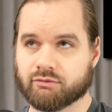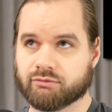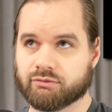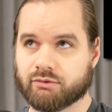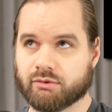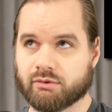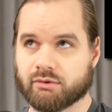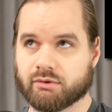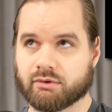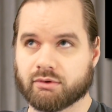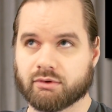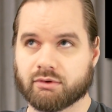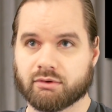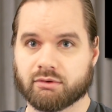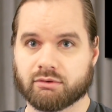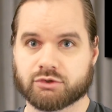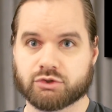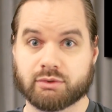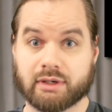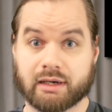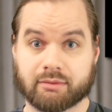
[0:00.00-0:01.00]

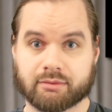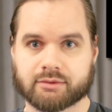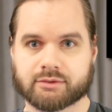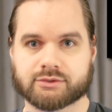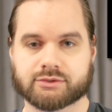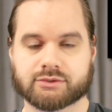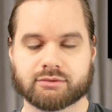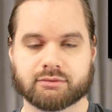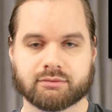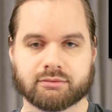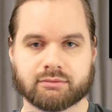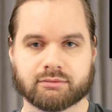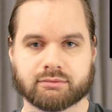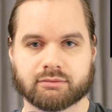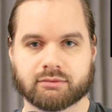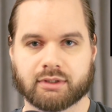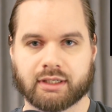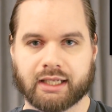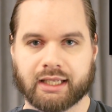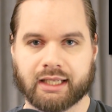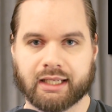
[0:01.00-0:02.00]
for 2 hours,
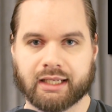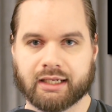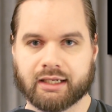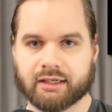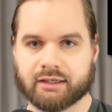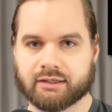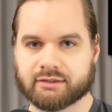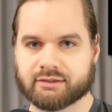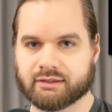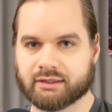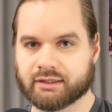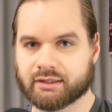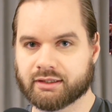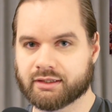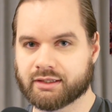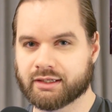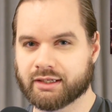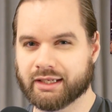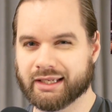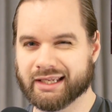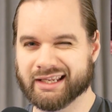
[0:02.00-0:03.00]
and
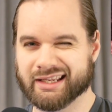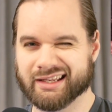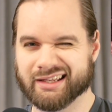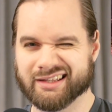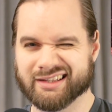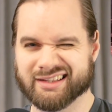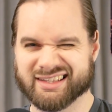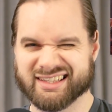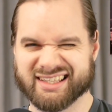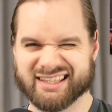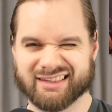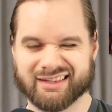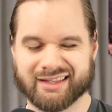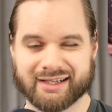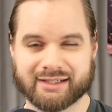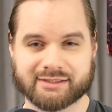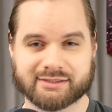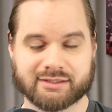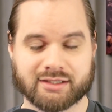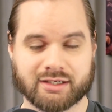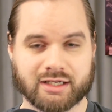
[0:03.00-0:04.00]
the
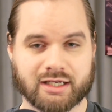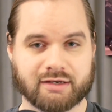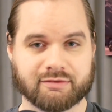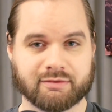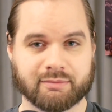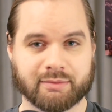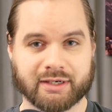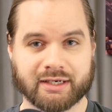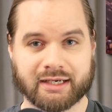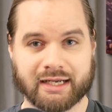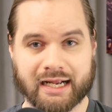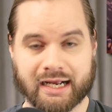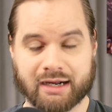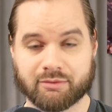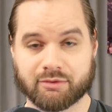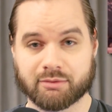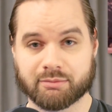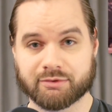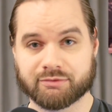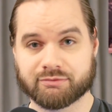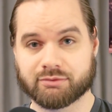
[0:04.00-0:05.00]
lines cut off about an
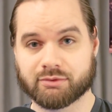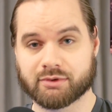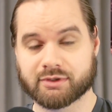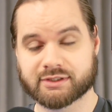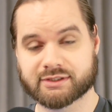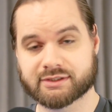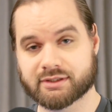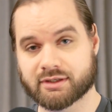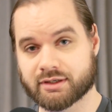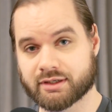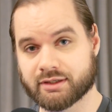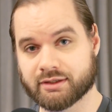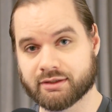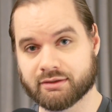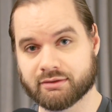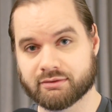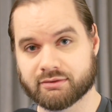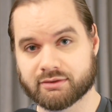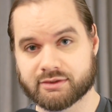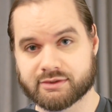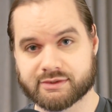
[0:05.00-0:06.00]
hour before it started.
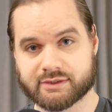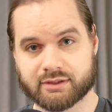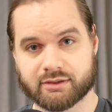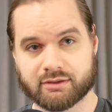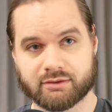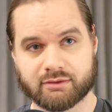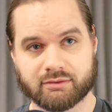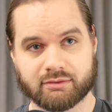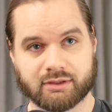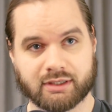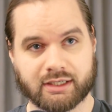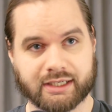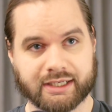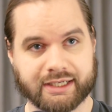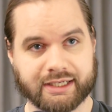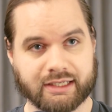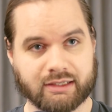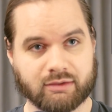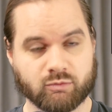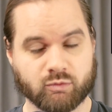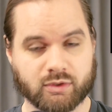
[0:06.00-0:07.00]
So
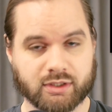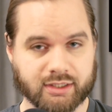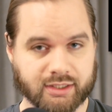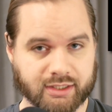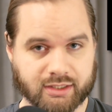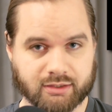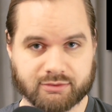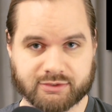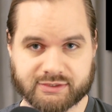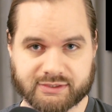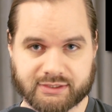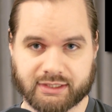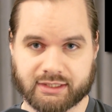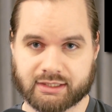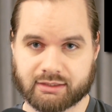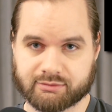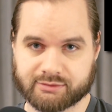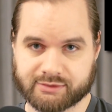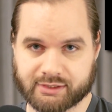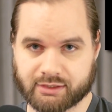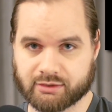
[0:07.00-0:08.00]
I wanted to go see
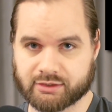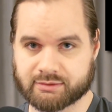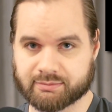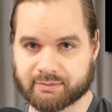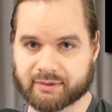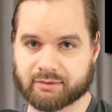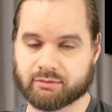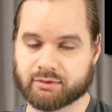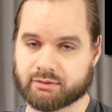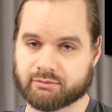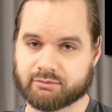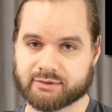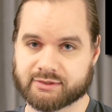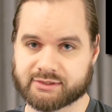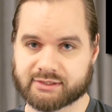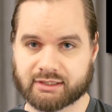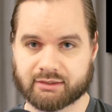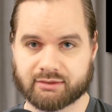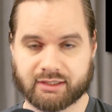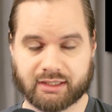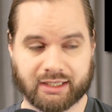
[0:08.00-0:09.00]
it. I was curious about what it
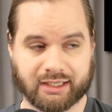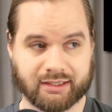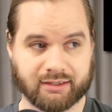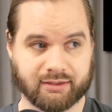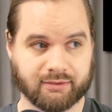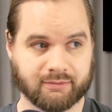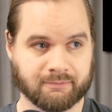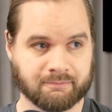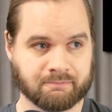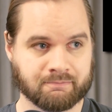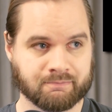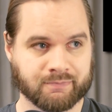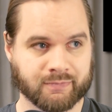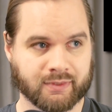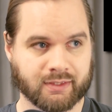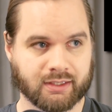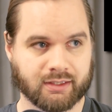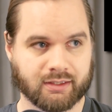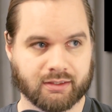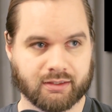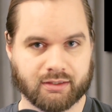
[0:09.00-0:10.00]
was. I
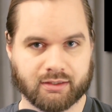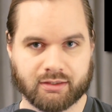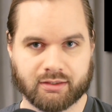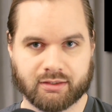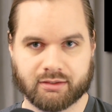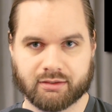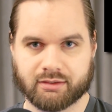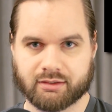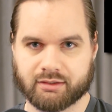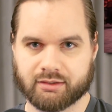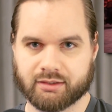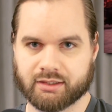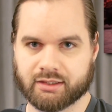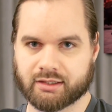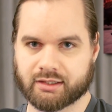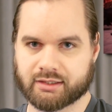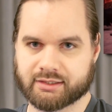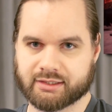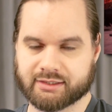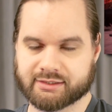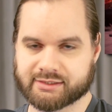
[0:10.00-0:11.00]

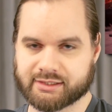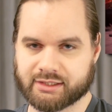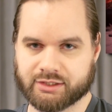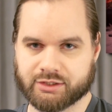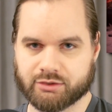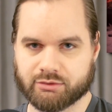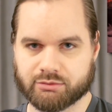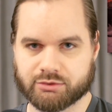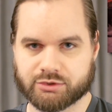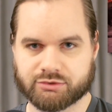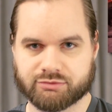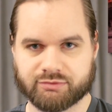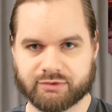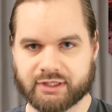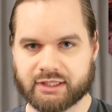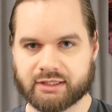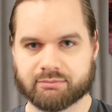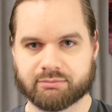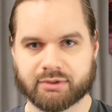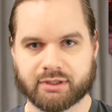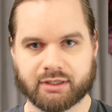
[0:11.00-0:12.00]
not that it's a huge
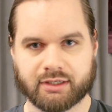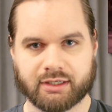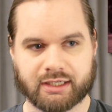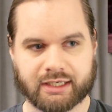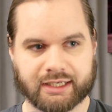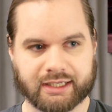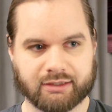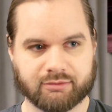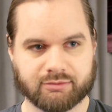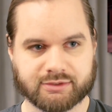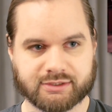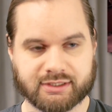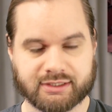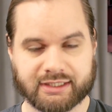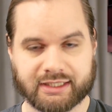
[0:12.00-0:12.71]
feat, but I was